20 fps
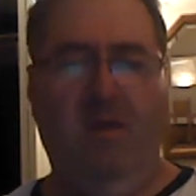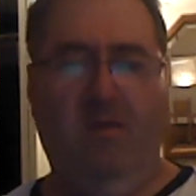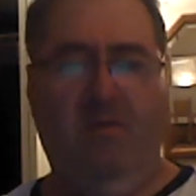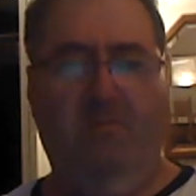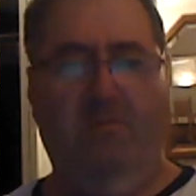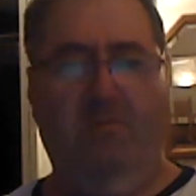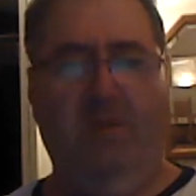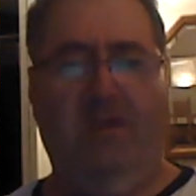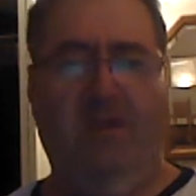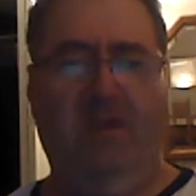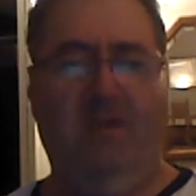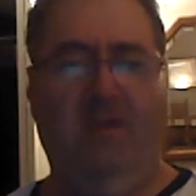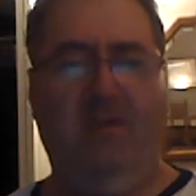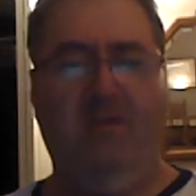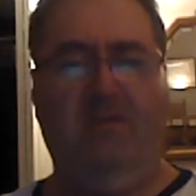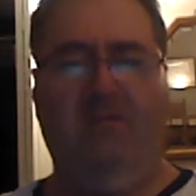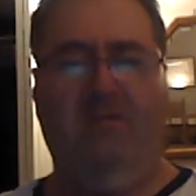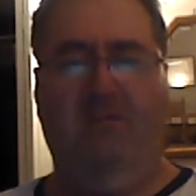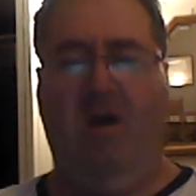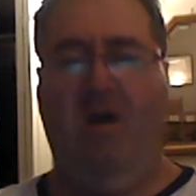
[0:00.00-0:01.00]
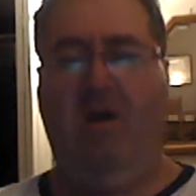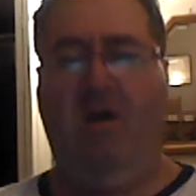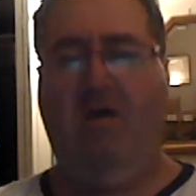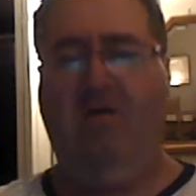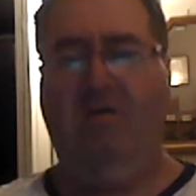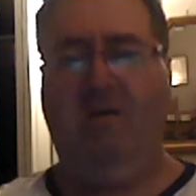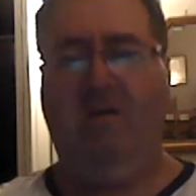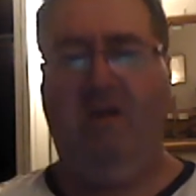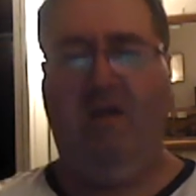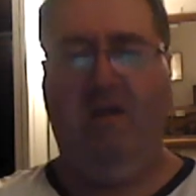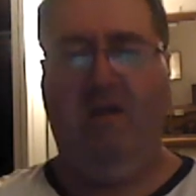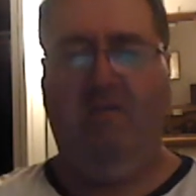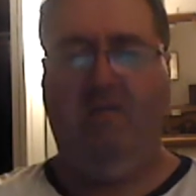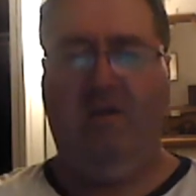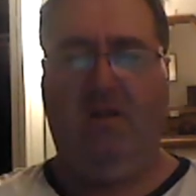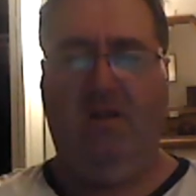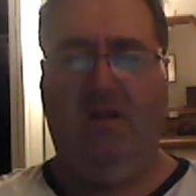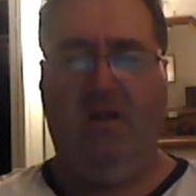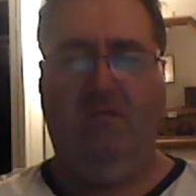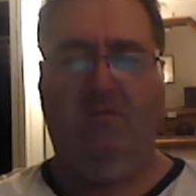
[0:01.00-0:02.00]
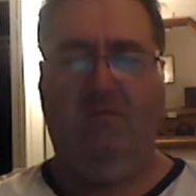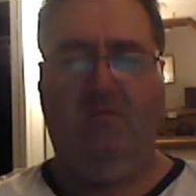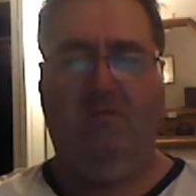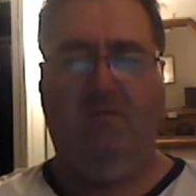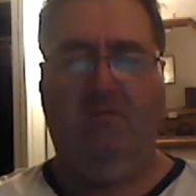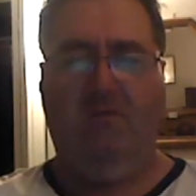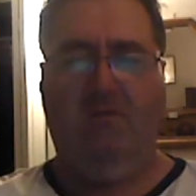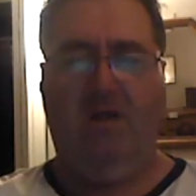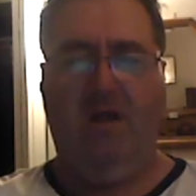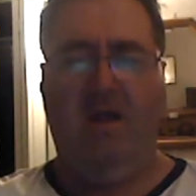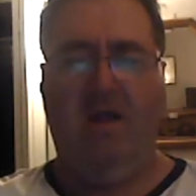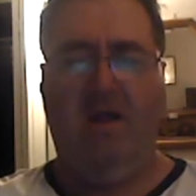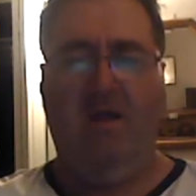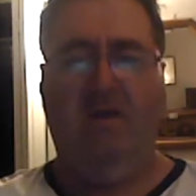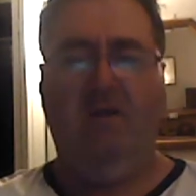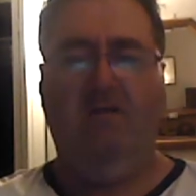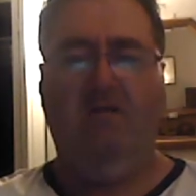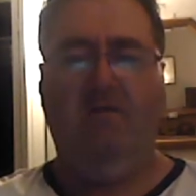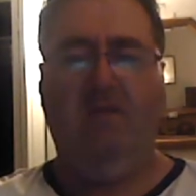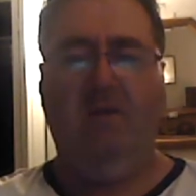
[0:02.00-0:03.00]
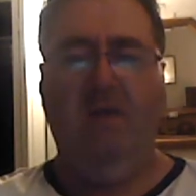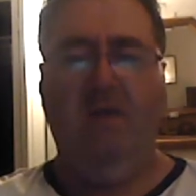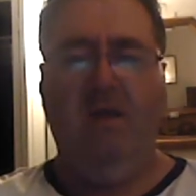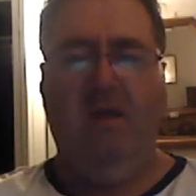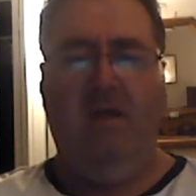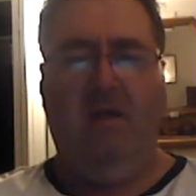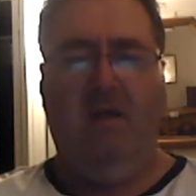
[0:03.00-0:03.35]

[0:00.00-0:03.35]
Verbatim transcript: The biggest draw at every club around.